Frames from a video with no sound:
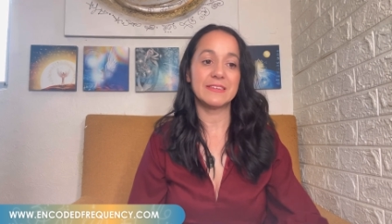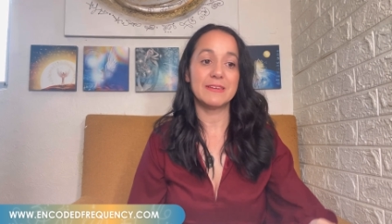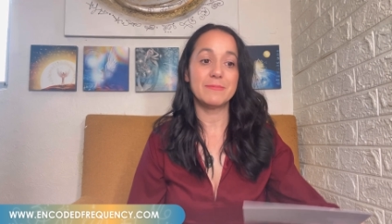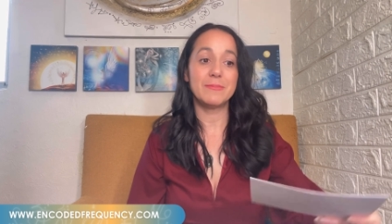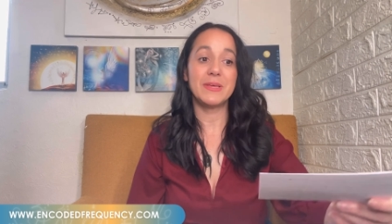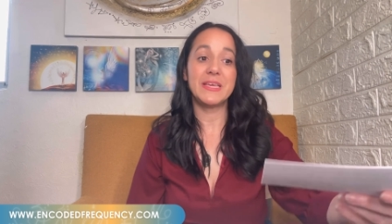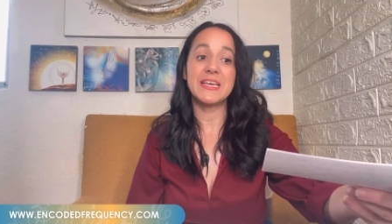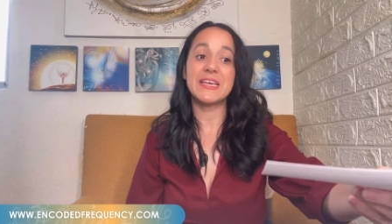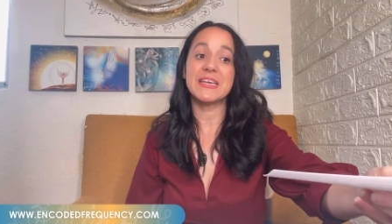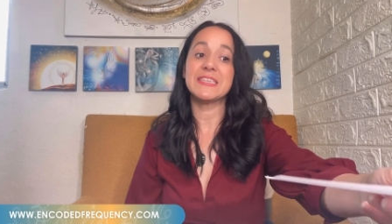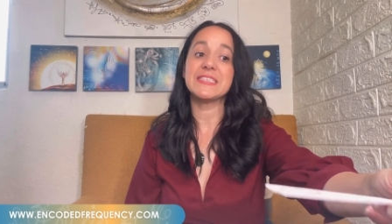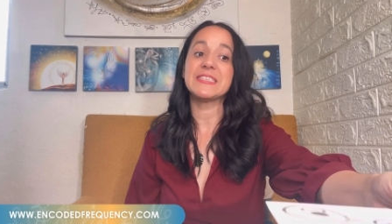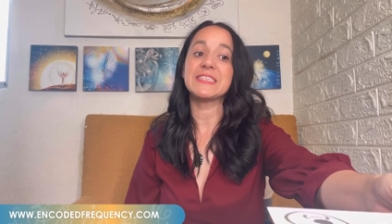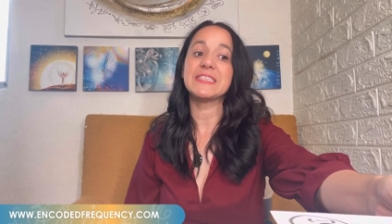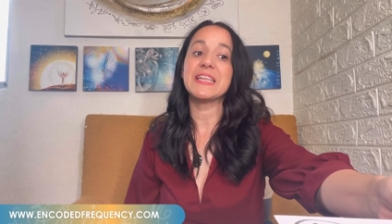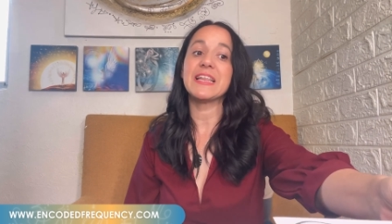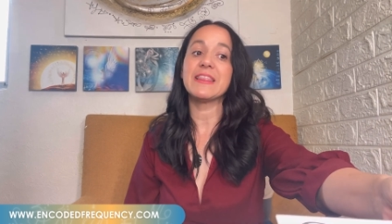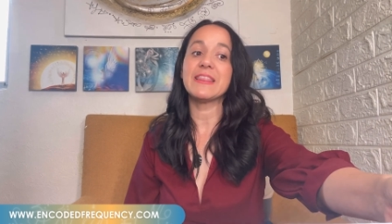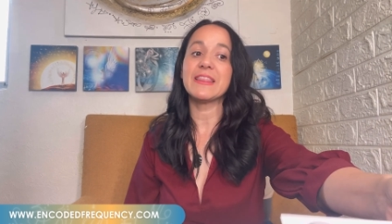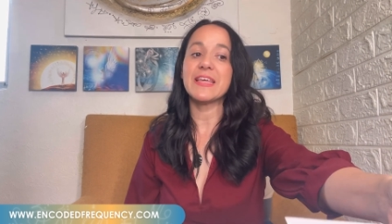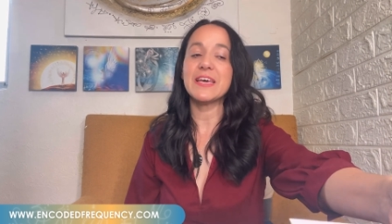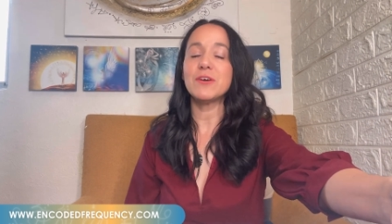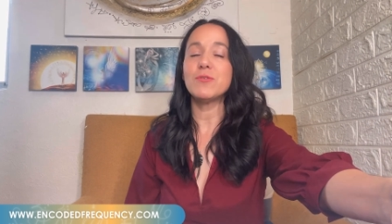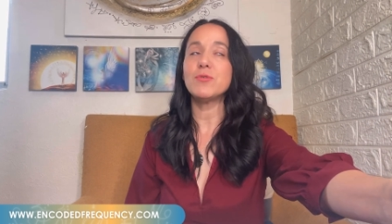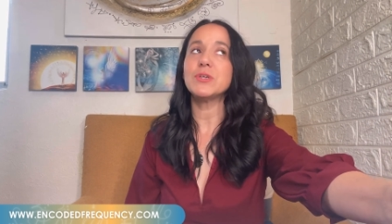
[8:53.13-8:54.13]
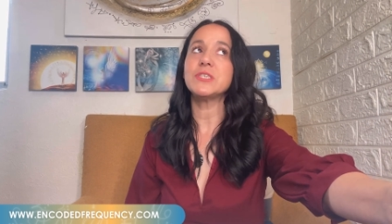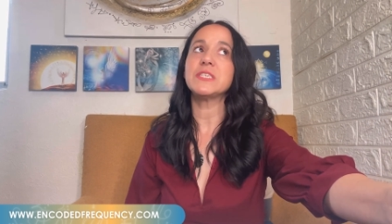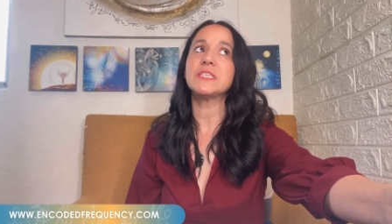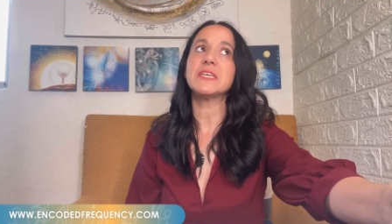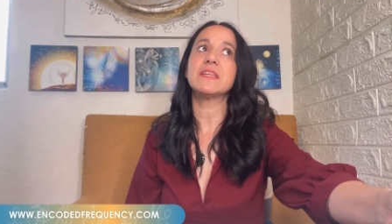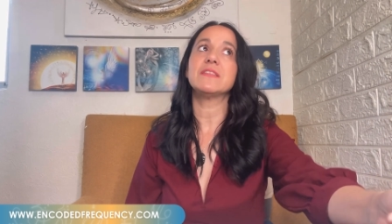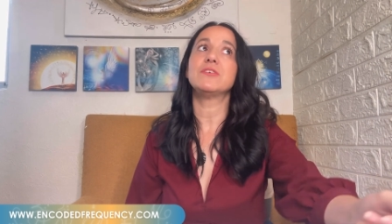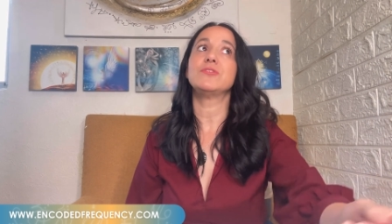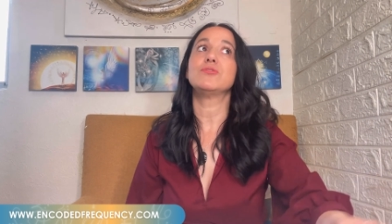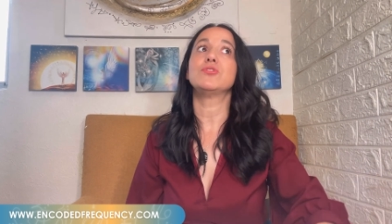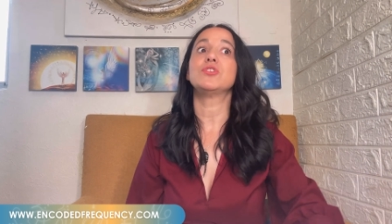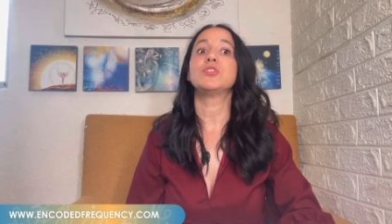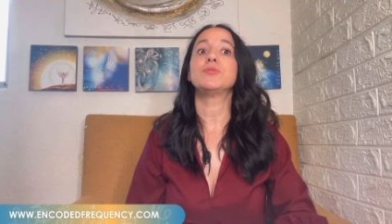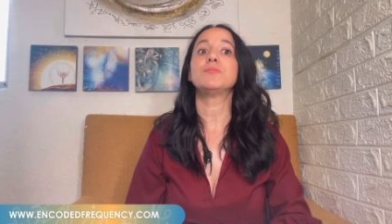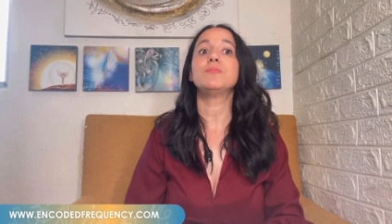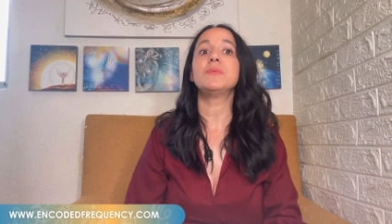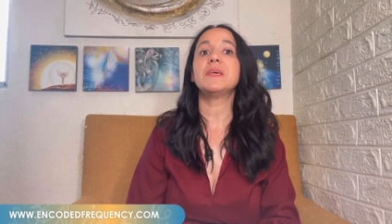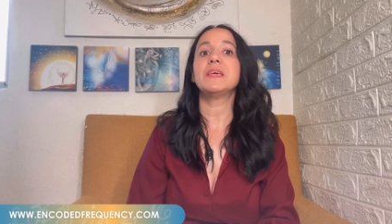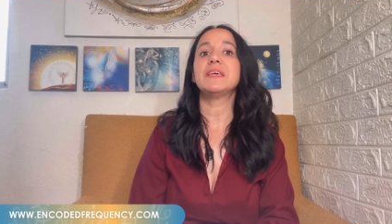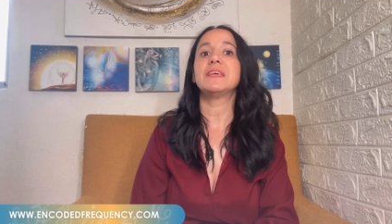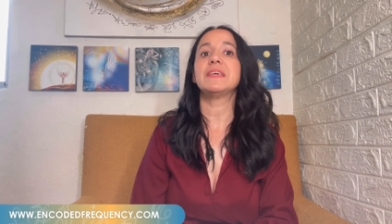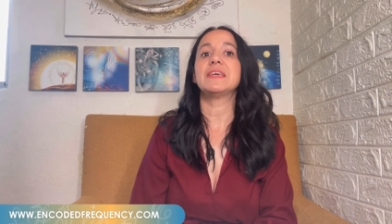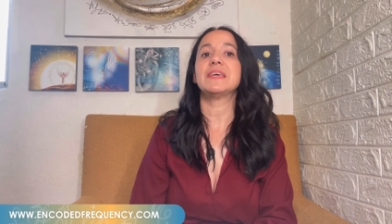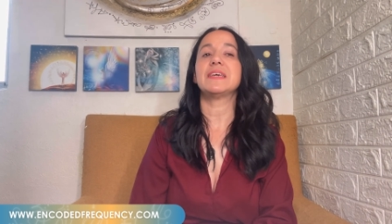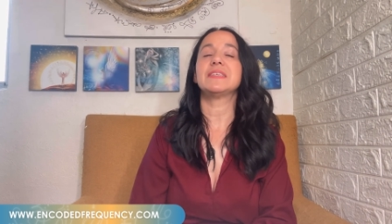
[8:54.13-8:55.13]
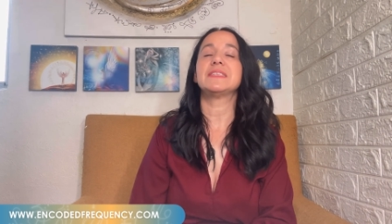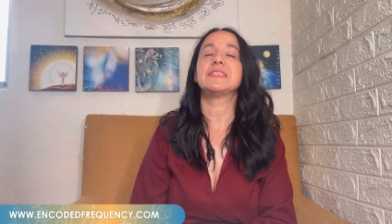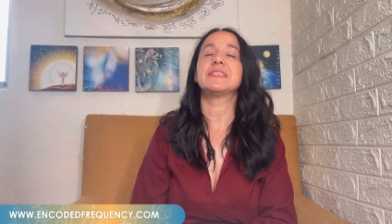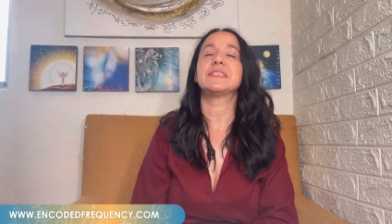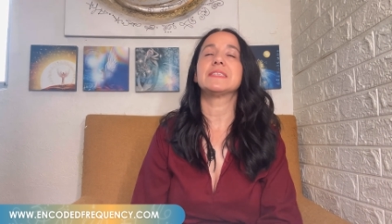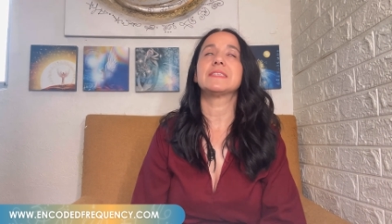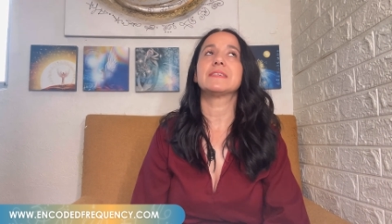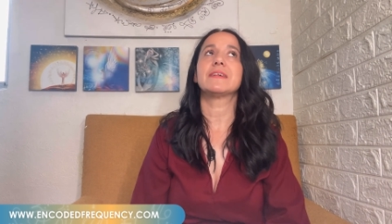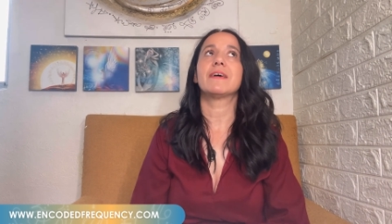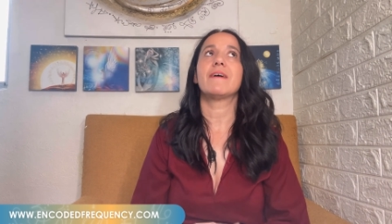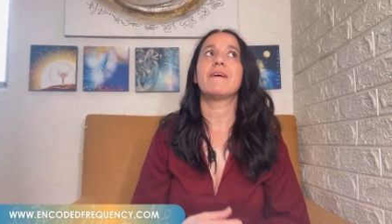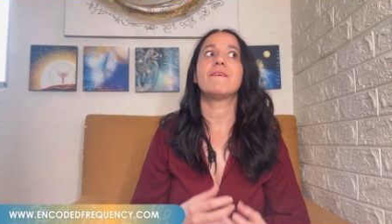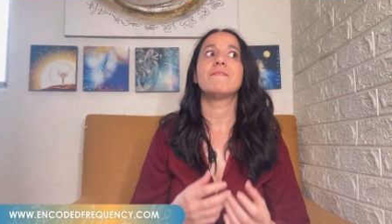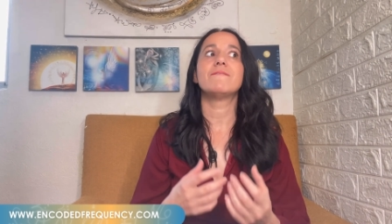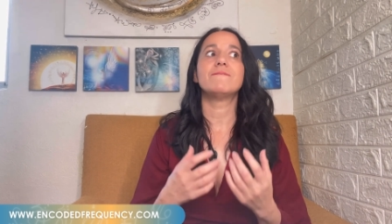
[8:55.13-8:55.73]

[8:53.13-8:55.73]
because the language that you speak, it's